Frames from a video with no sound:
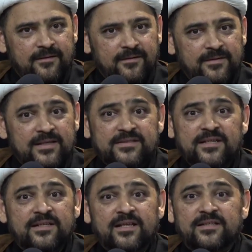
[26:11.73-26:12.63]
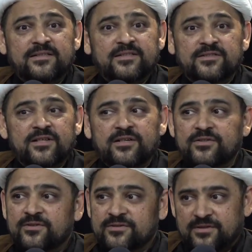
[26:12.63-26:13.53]
They said that this is not
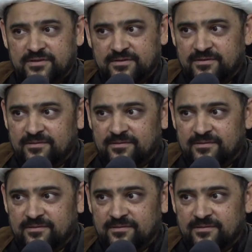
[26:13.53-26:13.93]
your son.